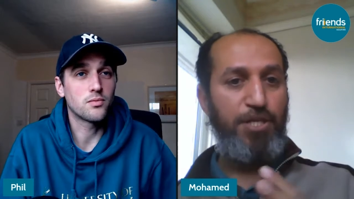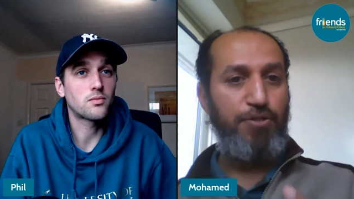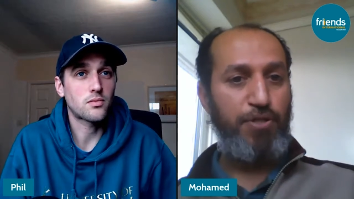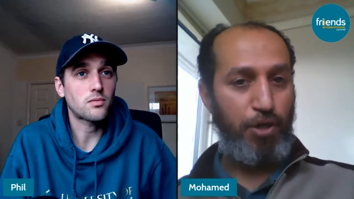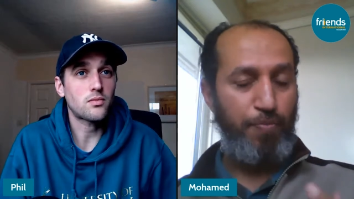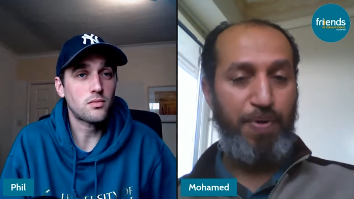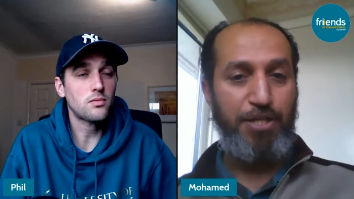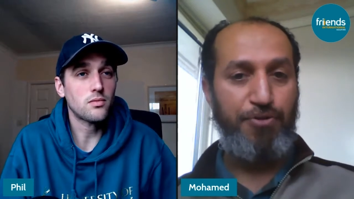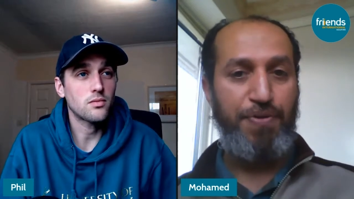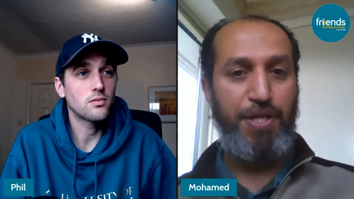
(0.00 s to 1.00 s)
Speaker 1: this is not a
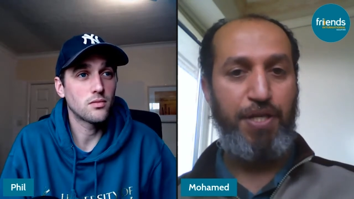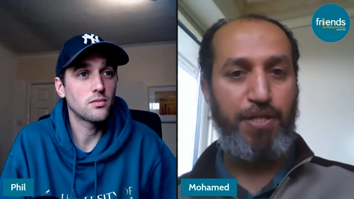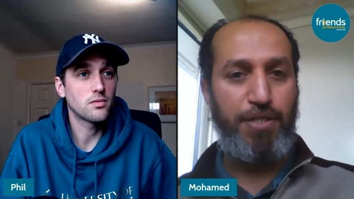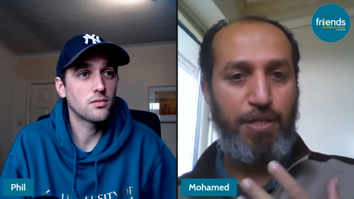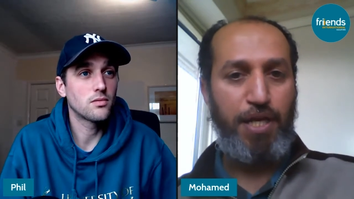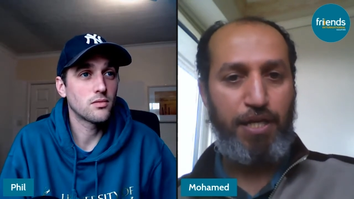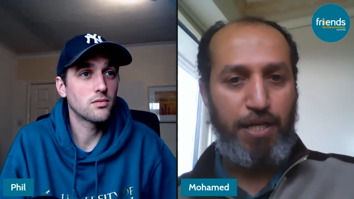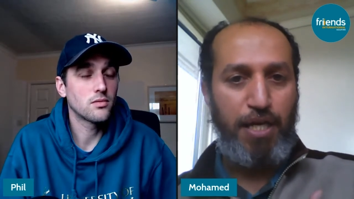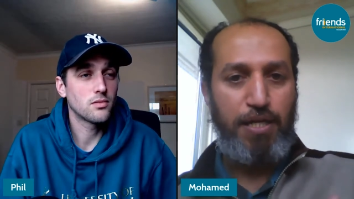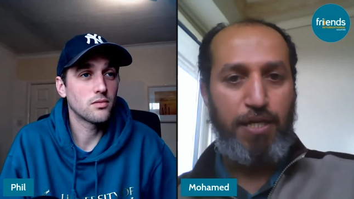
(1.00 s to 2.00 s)
compulsory thing. It's
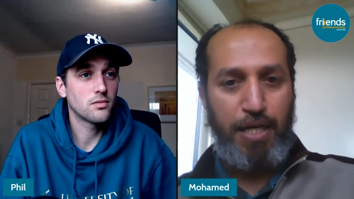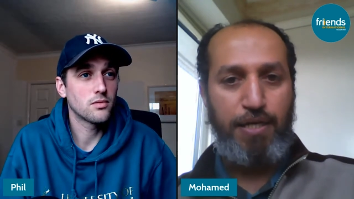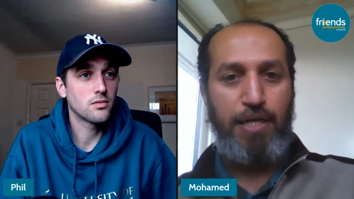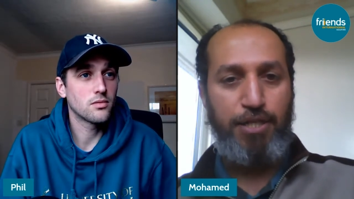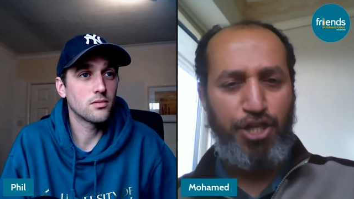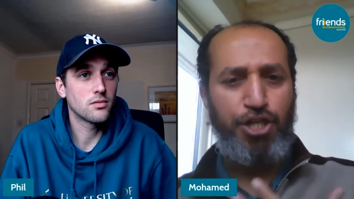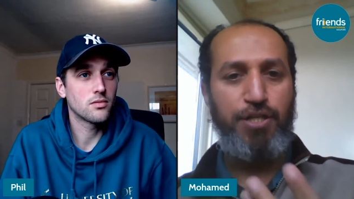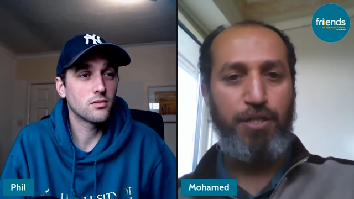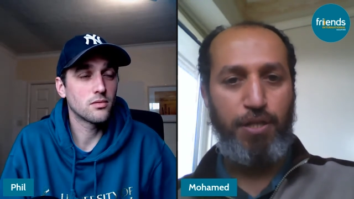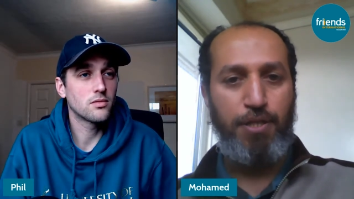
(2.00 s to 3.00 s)
like an, an
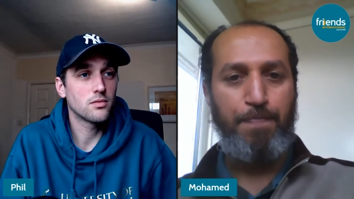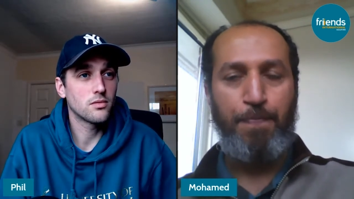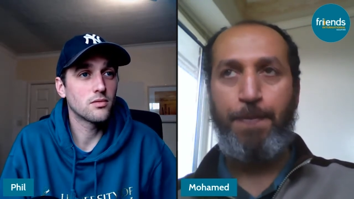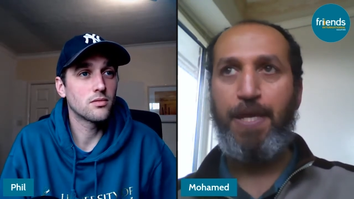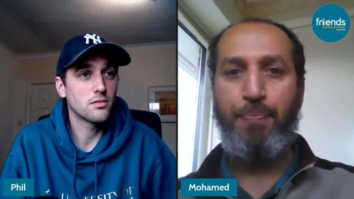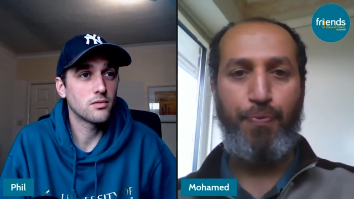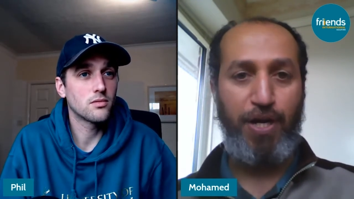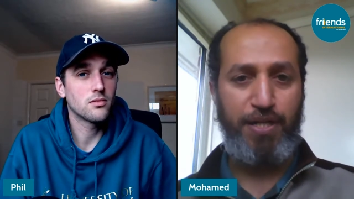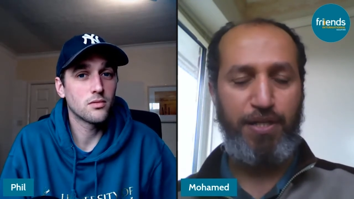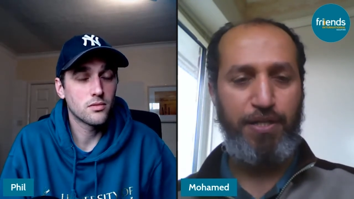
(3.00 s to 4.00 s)
additional uh,
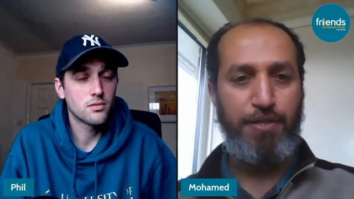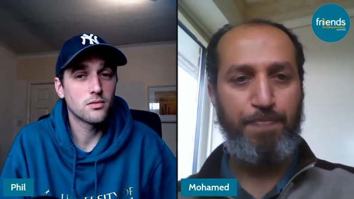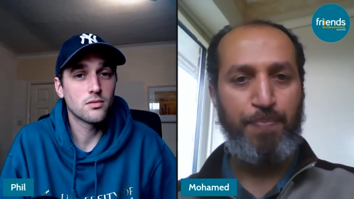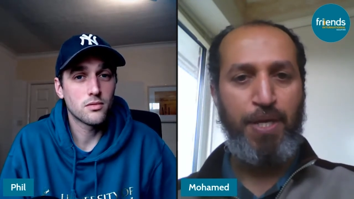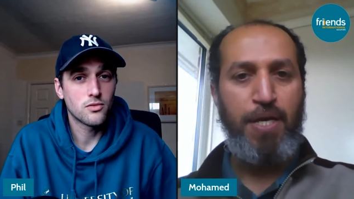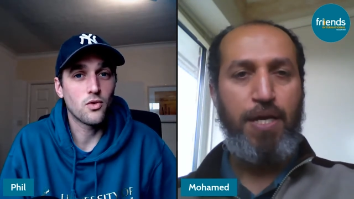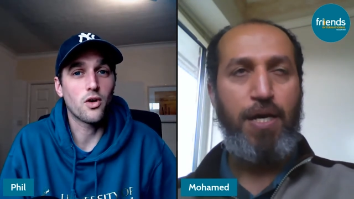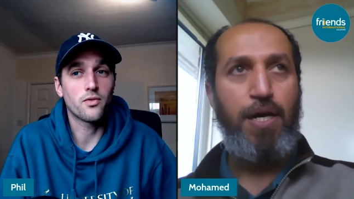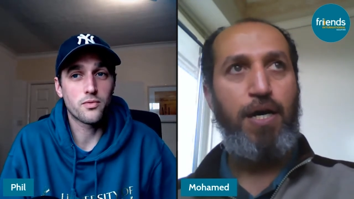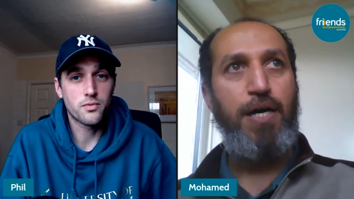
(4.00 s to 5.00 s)
practice.
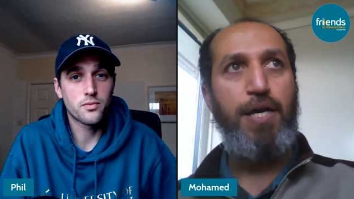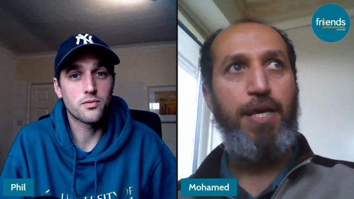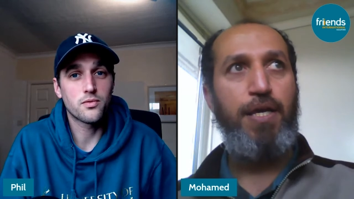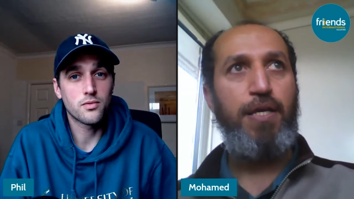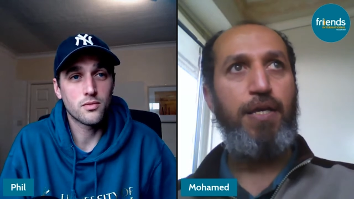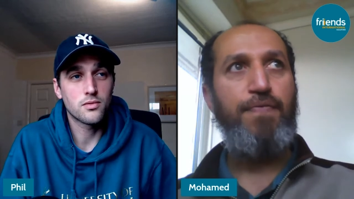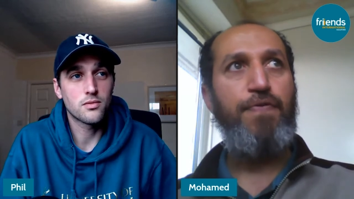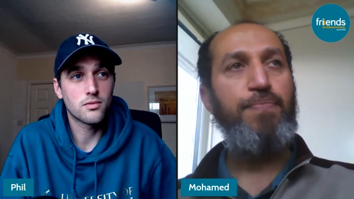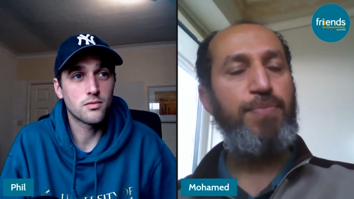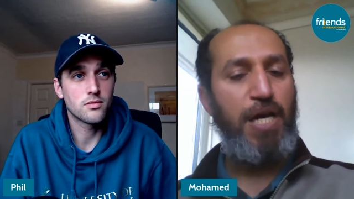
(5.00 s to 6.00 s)
Right. I
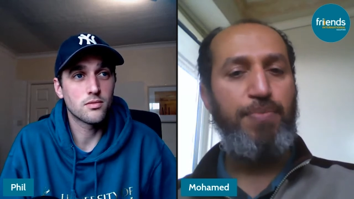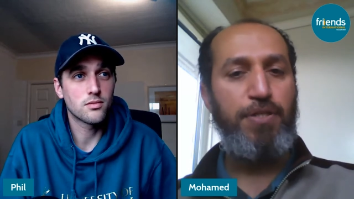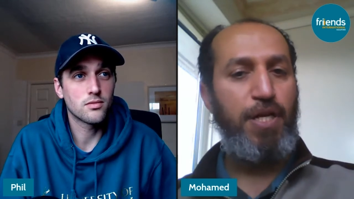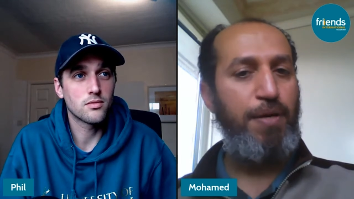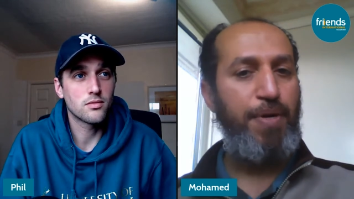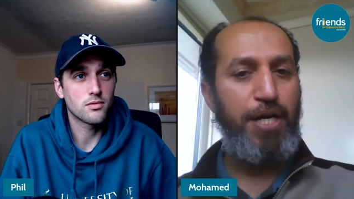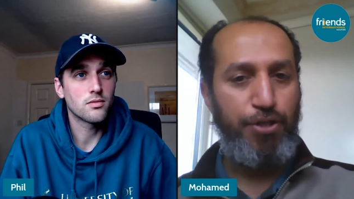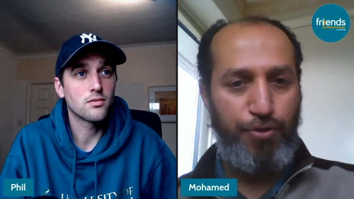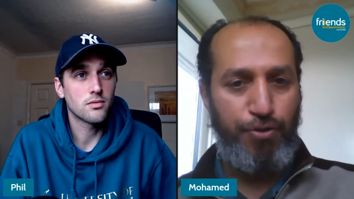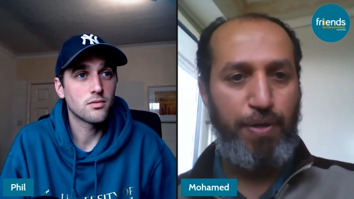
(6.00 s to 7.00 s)
from time to time I
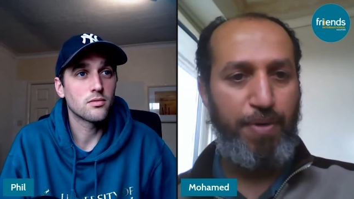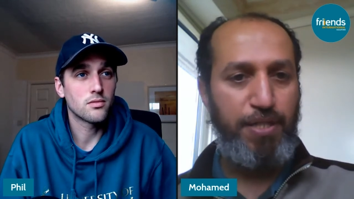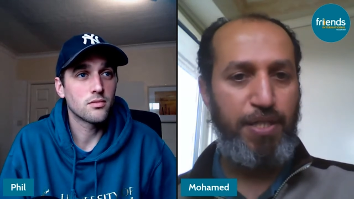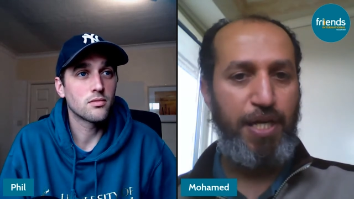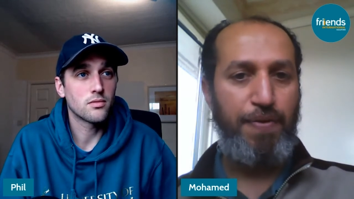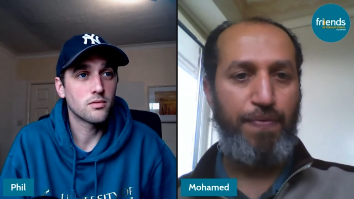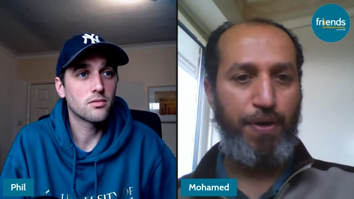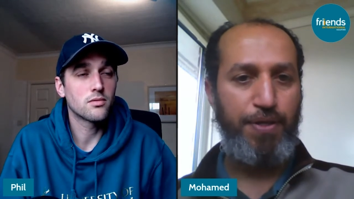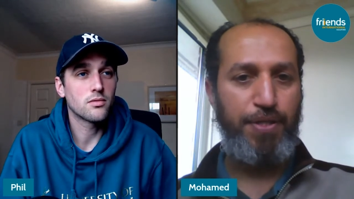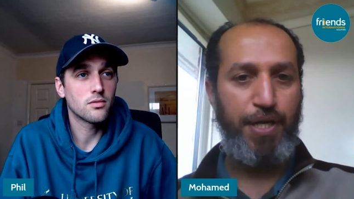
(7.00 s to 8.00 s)
do the Monday and
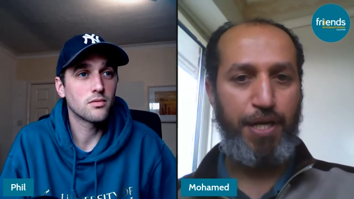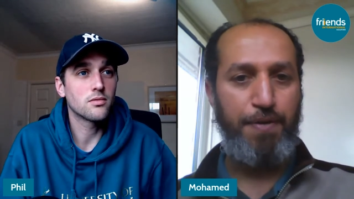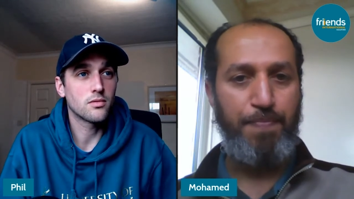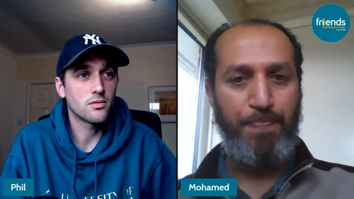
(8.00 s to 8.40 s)
Thursday.